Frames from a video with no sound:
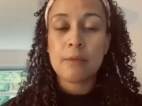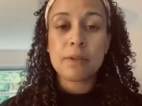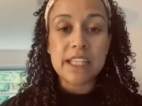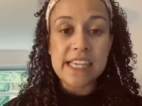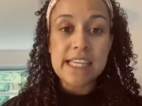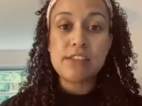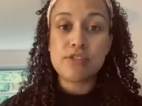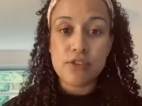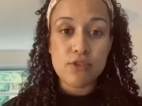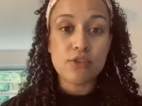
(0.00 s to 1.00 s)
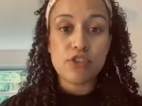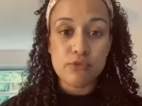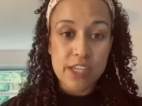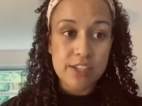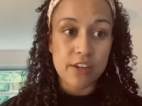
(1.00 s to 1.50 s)
Please do your
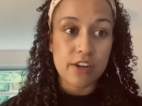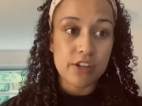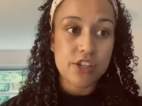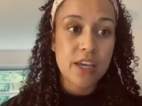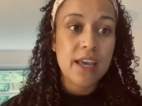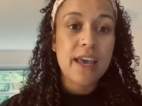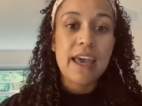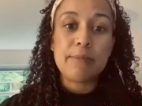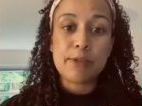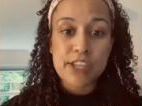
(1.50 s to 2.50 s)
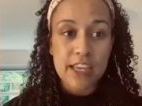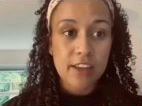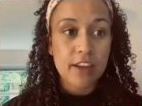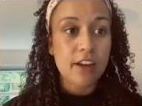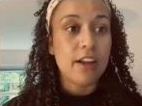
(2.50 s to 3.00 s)
research. In
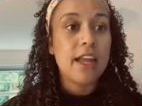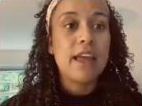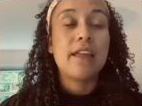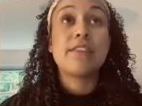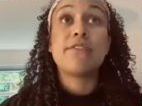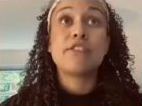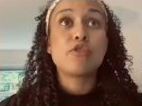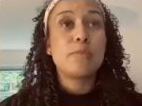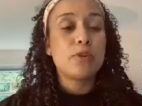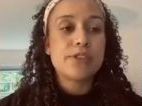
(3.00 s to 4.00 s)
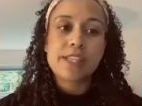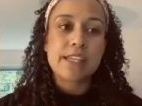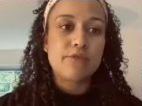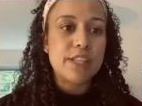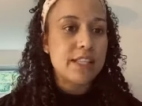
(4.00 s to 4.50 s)
particular, the video
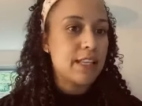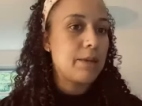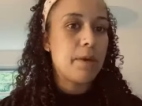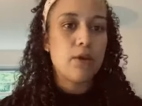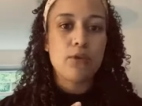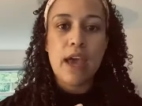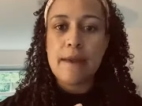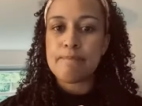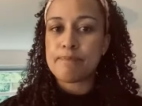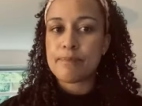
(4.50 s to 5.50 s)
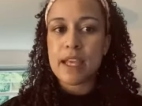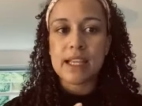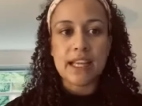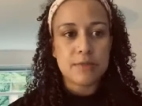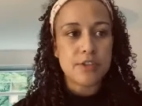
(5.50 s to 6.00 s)
posted recently about um,
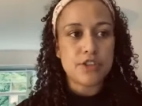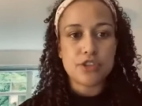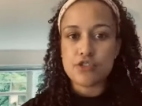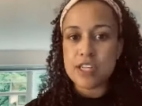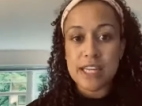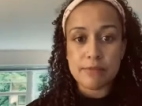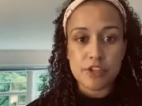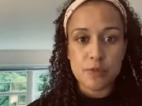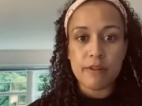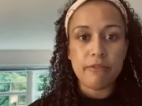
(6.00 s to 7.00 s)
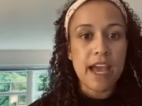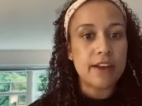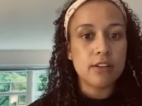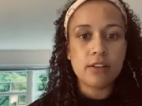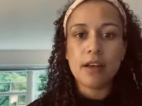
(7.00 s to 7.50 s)
Glaswegian street names just went
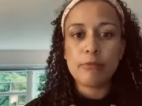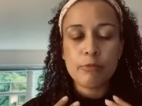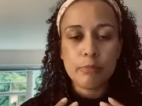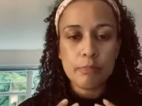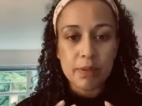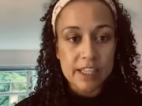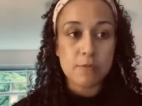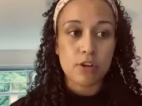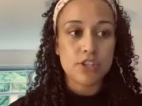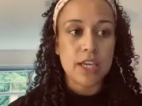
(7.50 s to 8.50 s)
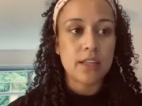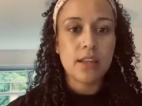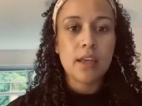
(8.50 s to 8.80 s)
viral. Please watch it.